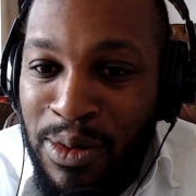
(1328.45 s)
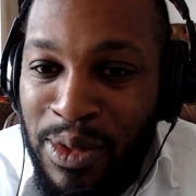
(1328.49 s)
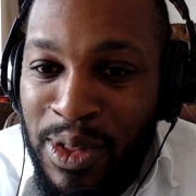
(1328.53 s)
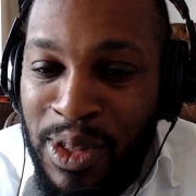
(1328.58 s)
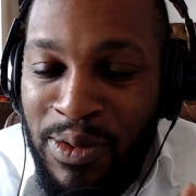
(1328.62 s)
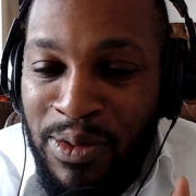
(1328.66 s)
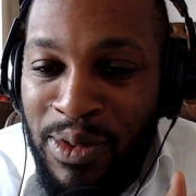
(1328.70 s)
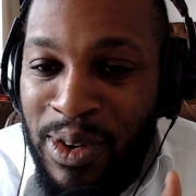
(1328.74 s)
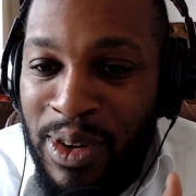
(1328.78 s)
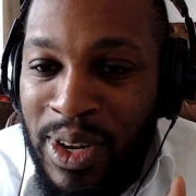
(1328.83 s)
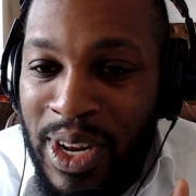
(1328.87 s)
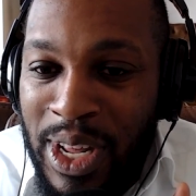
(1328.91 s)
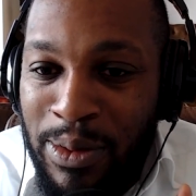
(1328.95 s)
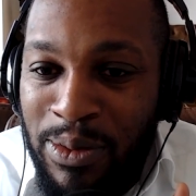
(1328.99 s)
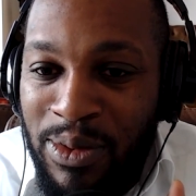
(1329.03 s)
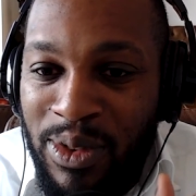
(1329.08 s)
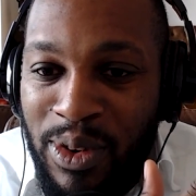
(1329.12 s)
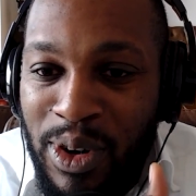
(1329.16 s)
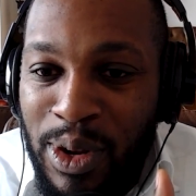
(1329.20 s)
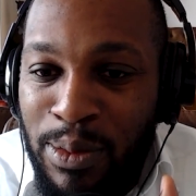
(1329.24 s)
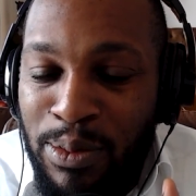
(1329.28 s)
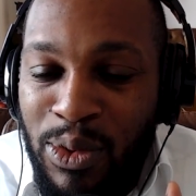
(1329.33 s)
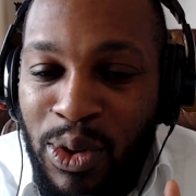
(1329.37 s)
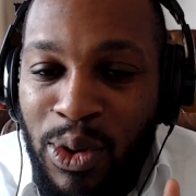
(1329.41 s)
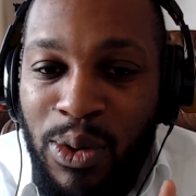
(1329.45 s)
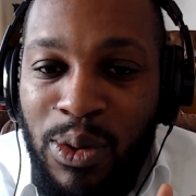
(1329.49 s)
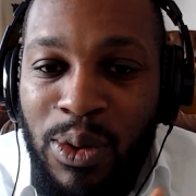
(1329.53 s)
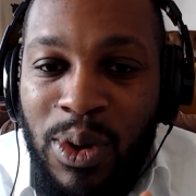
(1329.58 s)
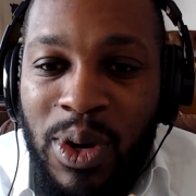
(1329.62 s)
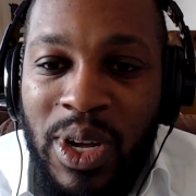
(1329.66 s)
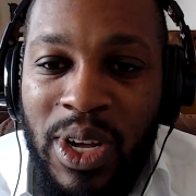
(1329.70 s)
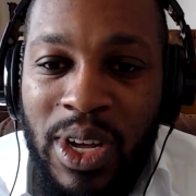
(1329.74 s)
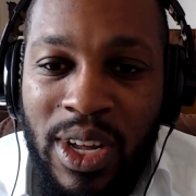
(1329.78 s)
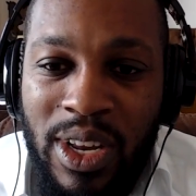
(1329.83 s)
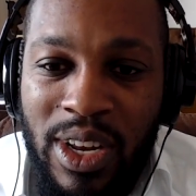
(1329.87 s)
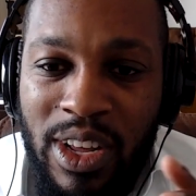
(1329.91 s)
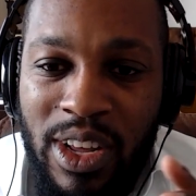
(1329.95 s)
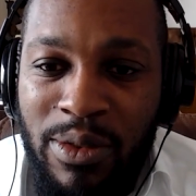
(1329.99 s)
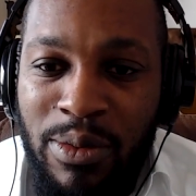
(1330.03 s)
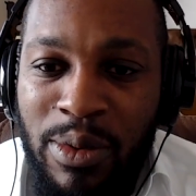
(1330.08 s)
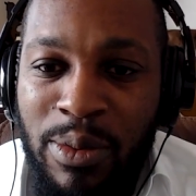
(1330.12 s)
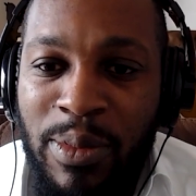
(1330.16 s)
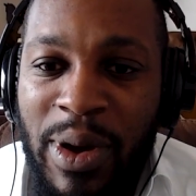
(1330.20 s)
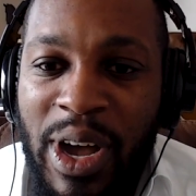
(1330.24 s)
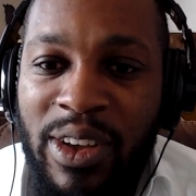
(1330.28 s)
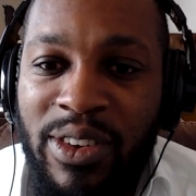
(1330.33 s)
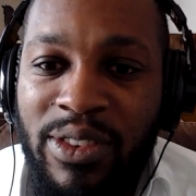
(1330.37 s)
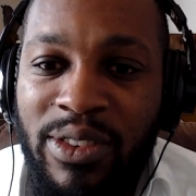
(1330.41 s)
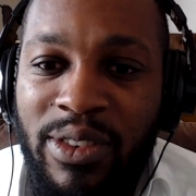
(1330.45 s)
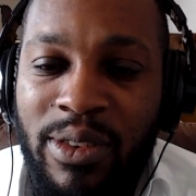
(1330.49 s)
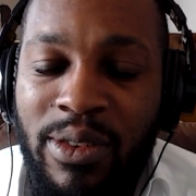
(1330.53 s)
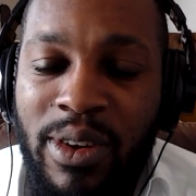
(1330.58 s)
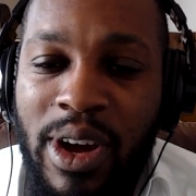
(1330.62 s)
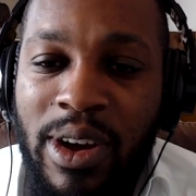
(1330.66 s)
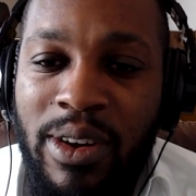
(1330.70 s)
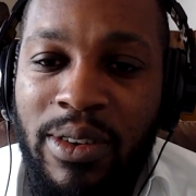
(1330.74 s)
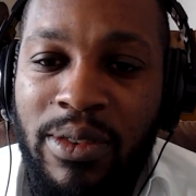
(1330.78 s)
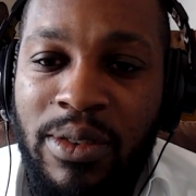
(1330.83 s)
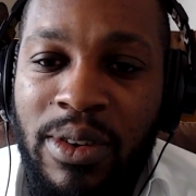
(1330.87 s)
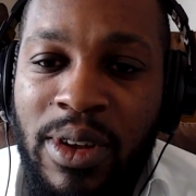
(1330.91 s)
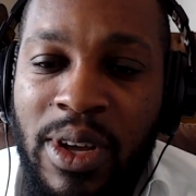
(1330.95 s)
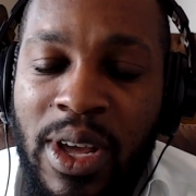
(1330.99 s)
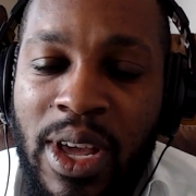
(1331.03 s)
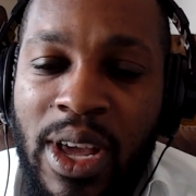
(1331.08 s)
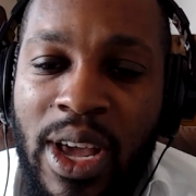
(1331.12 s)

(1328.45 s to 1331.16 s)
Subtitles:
different names, crypto that have been bounced around.